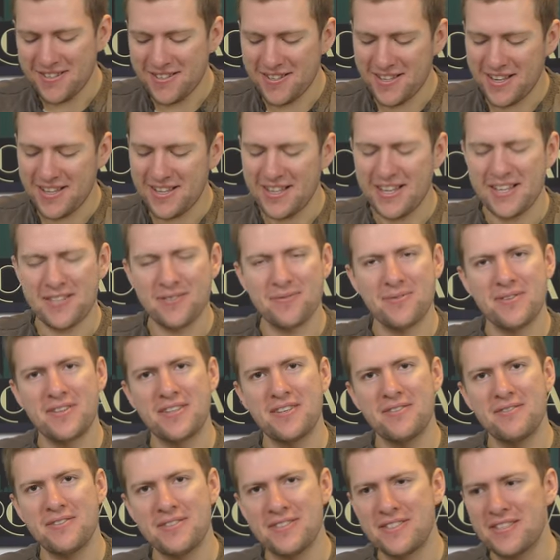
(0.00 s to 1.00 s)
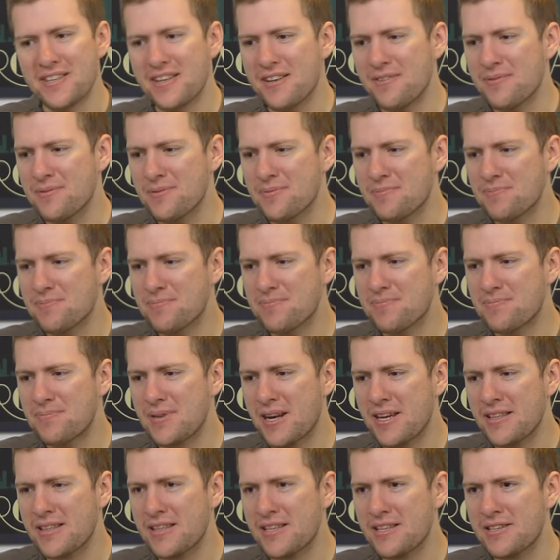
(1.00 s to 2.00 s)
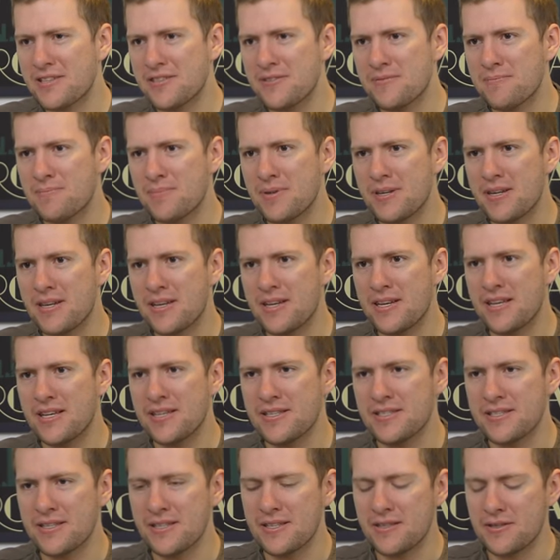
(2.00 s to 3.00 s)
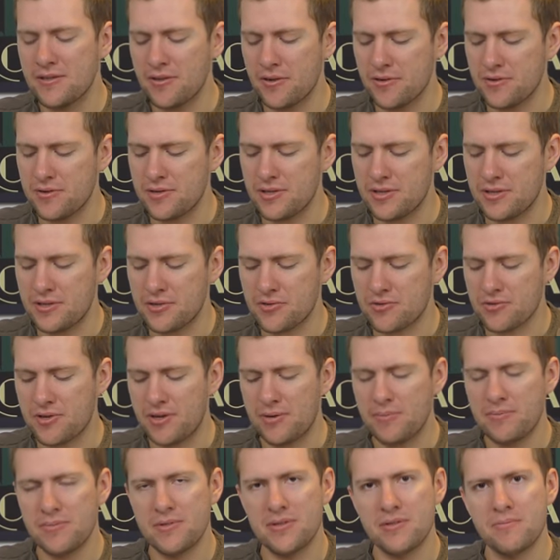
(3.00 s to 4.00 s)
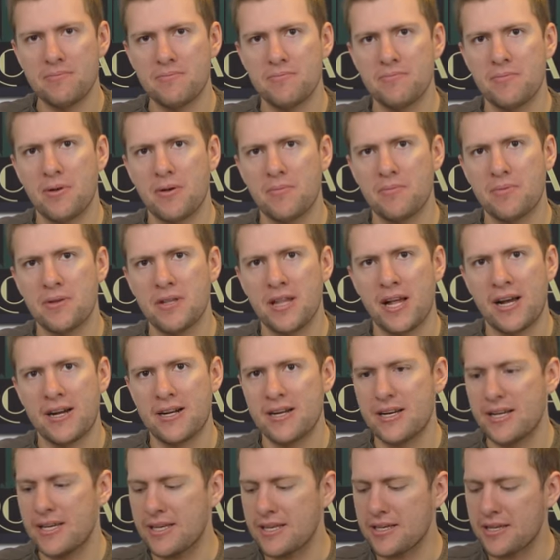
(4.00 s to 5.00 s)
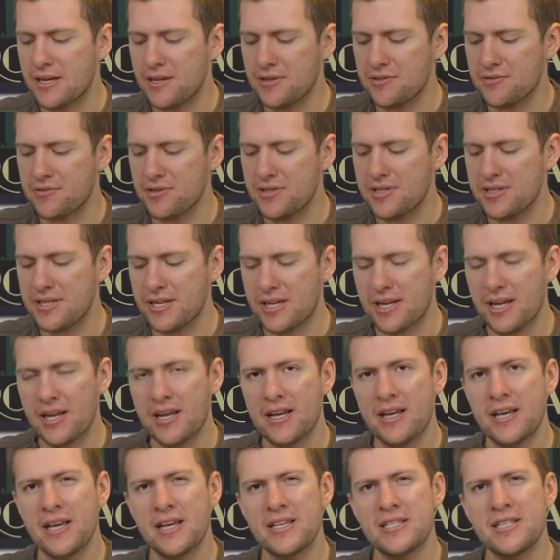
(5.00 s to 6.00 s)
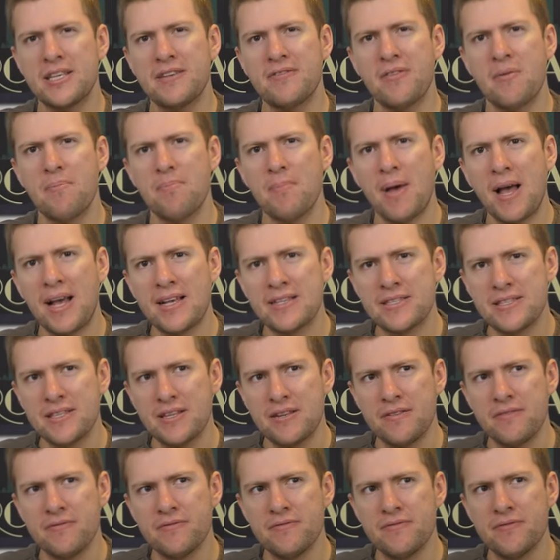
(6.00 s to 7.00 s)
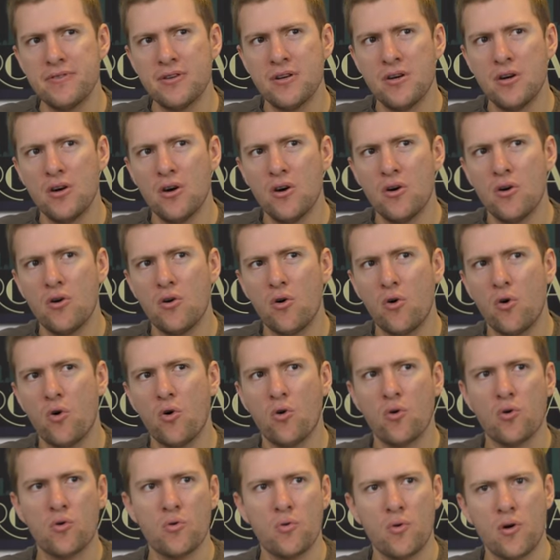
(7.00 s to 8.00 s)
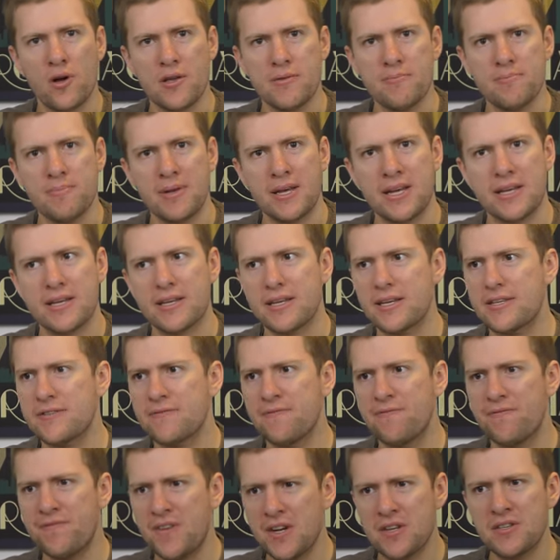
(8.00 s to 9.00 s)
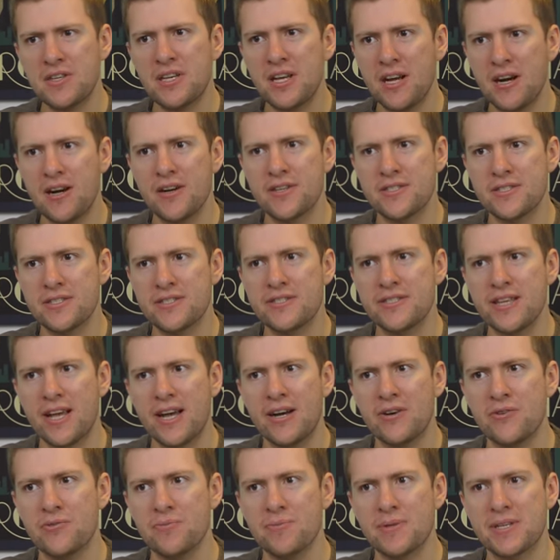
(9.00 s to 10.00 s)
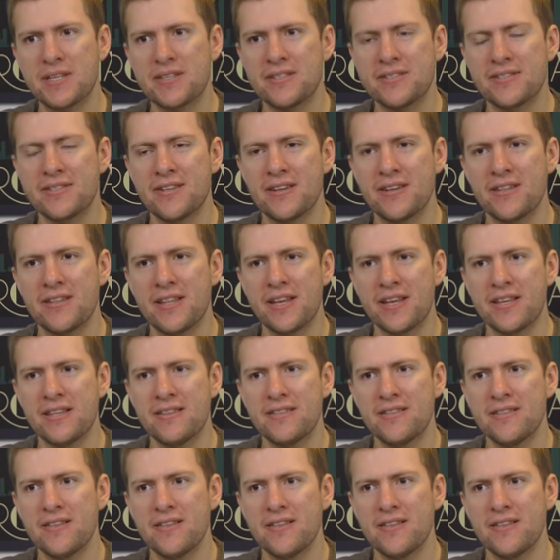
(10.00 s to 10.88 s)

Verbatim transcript: In this one, it was it was Bradley Cooper is a nondescript popularity country singer. He's either massive or quite big. It's very hard to tell because like they